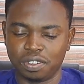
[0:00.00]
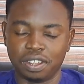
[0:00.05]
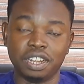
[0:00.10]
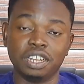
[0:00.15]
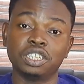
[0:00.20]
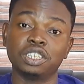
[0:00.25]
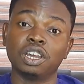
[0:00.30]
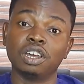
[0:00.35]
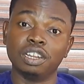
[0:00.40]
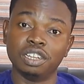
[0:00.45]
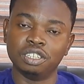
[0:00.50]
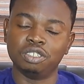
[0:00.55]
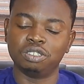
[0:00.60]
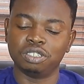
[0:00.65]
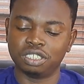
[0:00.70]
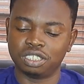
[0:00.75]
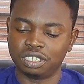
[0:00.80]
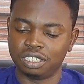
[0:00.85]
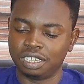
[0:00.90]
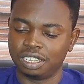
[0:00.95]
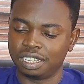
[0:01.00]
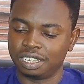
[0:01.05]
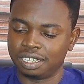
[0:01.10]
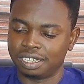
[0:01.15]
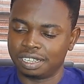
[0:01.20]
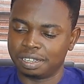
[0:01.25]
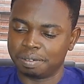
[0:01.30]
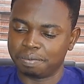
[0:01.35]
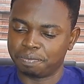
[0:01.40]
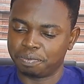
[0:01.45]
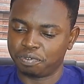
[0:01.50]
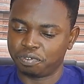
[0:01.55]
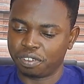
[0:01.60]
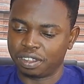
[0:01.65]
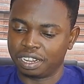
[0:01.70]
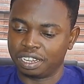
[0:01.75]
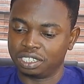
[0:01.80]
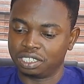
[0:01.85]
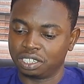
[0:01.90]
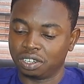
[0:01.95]
financial literacy and
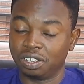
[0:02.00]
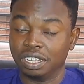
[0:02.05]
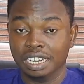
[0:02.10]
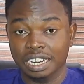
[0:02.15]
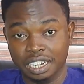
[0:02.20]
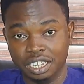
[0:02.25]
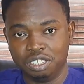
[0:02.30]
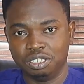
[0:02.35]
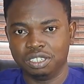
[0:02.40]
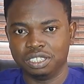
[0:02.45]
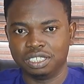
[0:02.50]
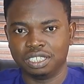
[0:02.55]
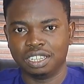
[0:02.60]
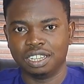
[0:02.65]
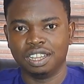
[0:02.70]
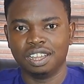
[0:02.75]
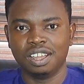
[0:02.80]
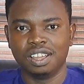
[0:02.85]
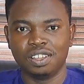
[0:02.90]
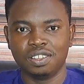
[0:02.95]
financial illiteracy.